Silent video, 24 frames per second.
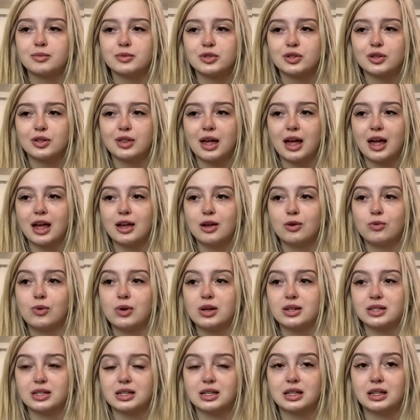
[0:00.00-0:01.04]
so that it
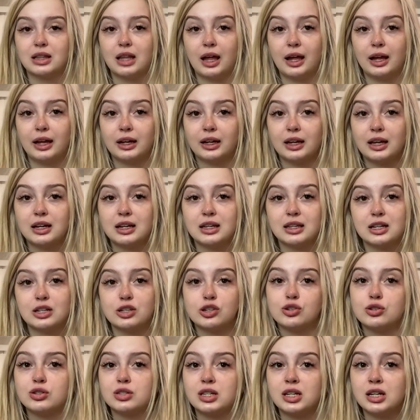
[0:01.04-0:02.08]
wasn't like anything
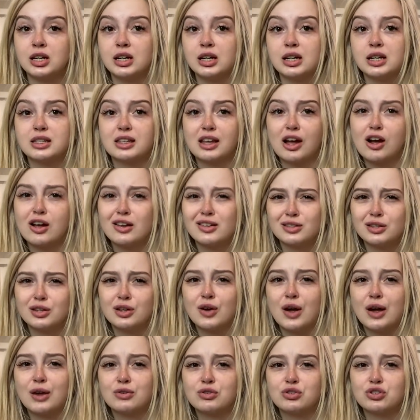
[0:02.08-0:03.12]
too serious. Also,
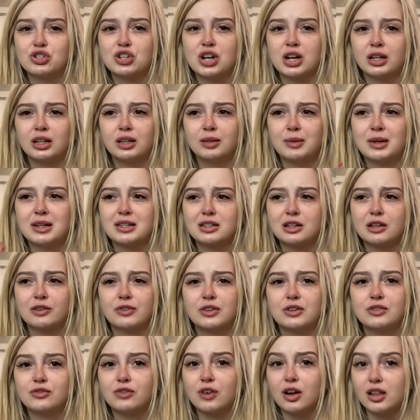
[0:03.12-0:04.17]
I was checking myself
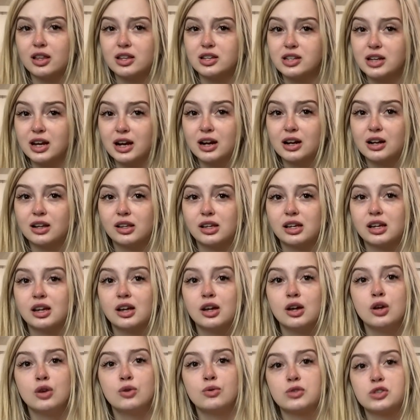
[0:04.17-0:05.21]
in voluntarily,
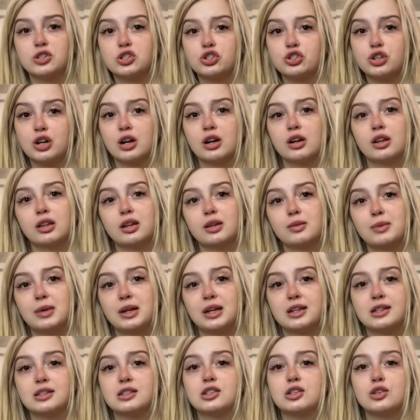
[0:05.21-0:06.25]
which generally
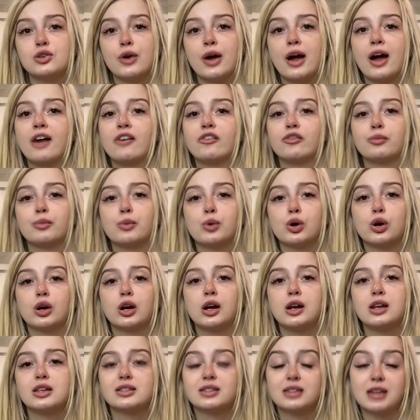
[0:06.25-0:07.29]
means you have
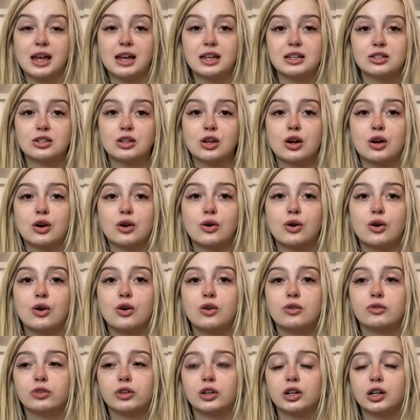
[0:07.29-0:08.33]
more say-so
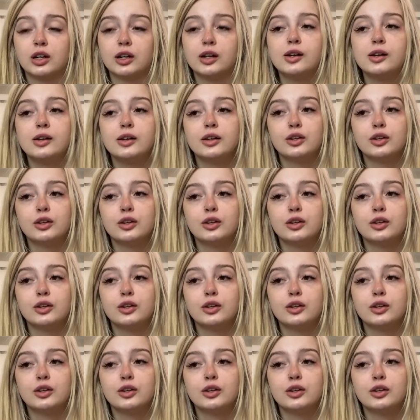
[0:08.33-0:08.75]
over